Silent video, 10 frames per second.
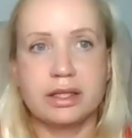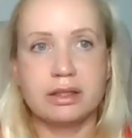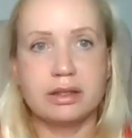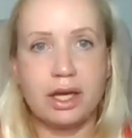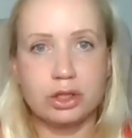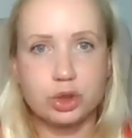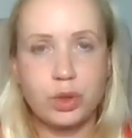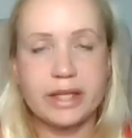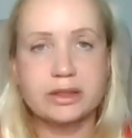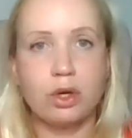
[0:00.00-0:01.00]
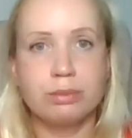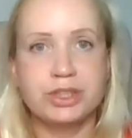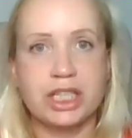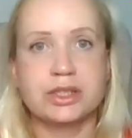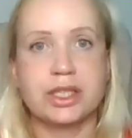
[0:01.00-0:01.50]
to attract
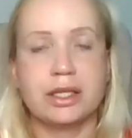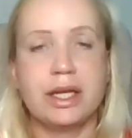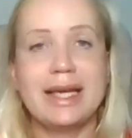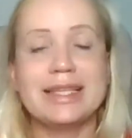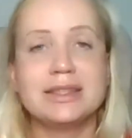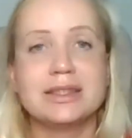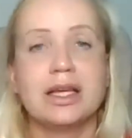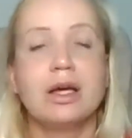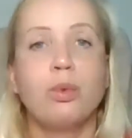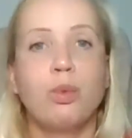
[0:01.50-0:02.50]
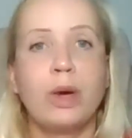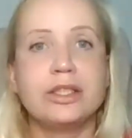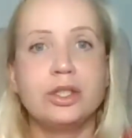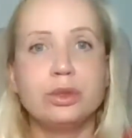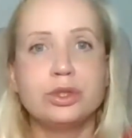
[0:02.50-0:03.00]
objection is
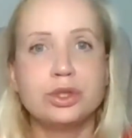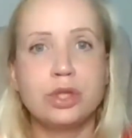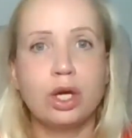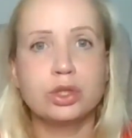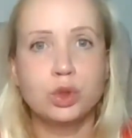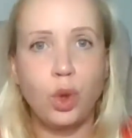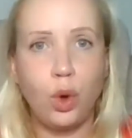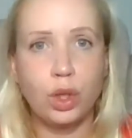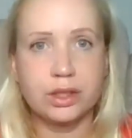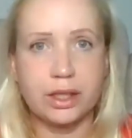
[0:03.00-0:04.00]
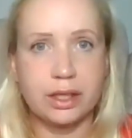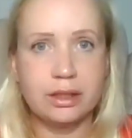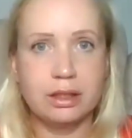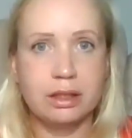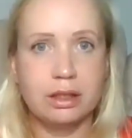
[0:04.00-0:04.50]
when you start
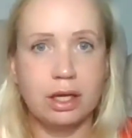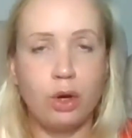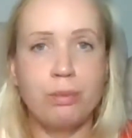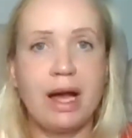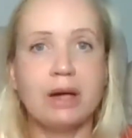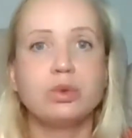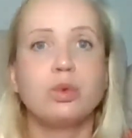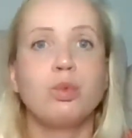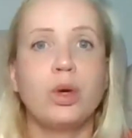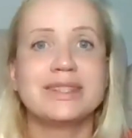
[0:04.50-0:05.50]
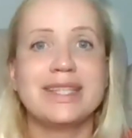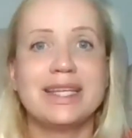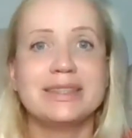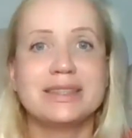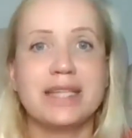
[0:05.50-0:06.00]
talking about what's
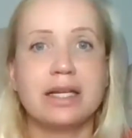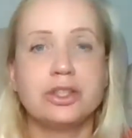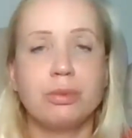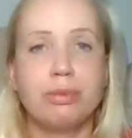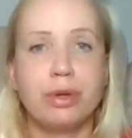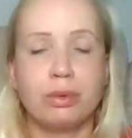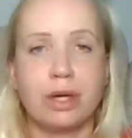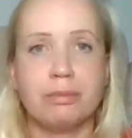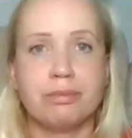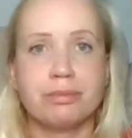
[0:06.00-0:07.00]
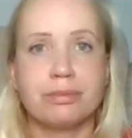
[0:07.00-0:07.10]
inside your program.